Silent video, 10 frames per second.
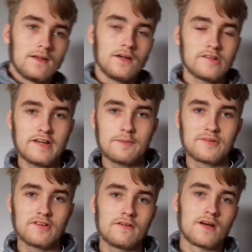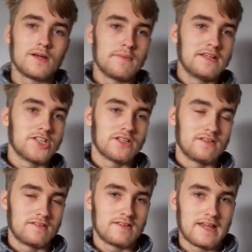Last episode I
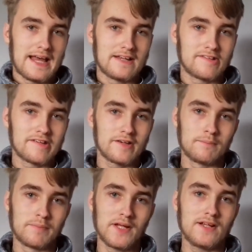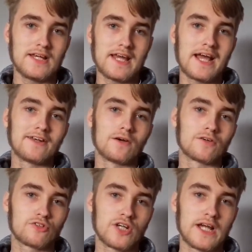mentioned that Berlin and
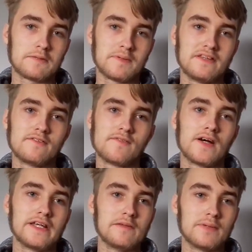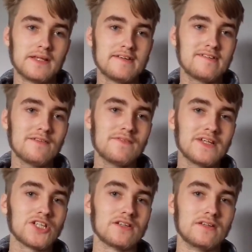Austria had been divided, but this
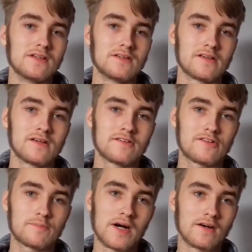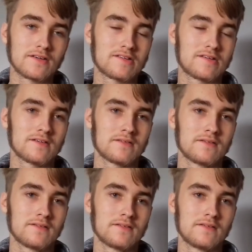division sparked
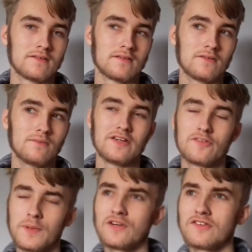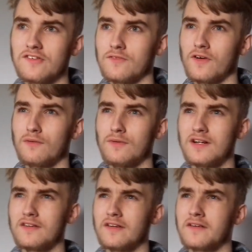isn't the right
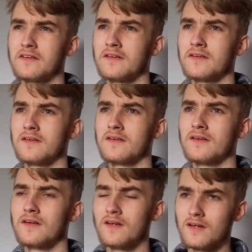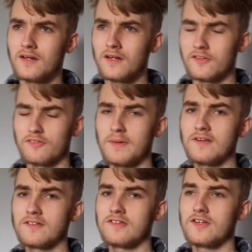word, because
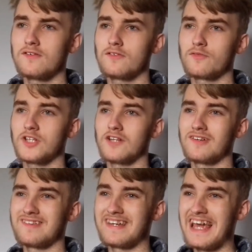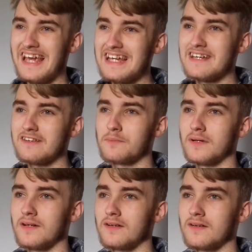sparks is used for generating heat,
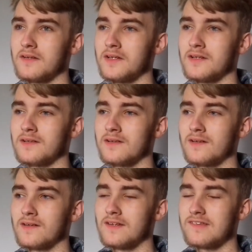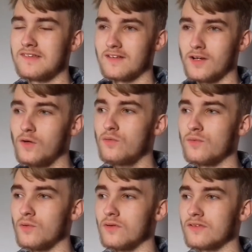but this is the Cold
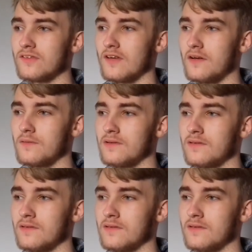War, so